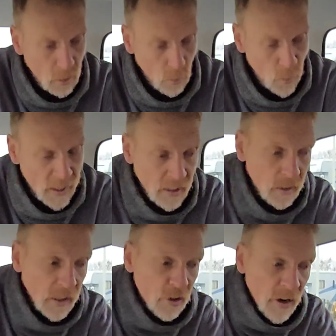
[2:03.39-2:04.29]
when
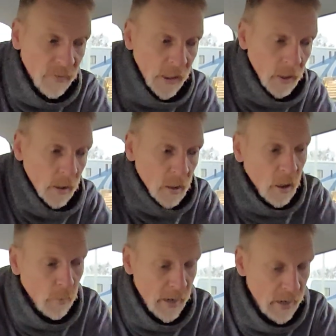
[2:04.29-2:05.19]
they're travelling
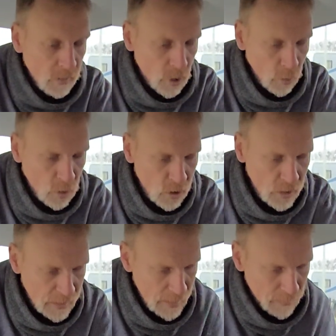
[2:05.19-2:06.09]
around, so
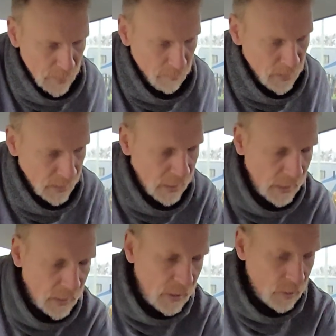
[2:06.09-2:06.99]
slam them back
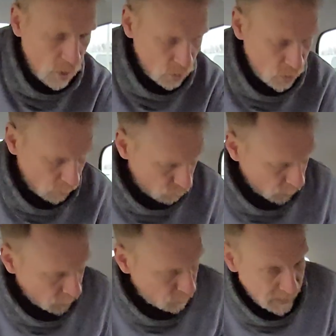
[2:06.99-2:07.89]
in, it locks those
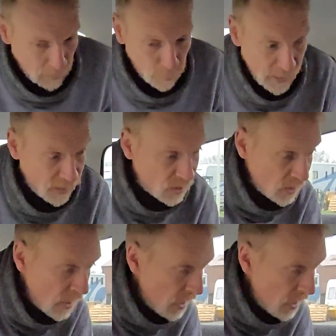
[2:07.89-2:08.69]
runners back in place,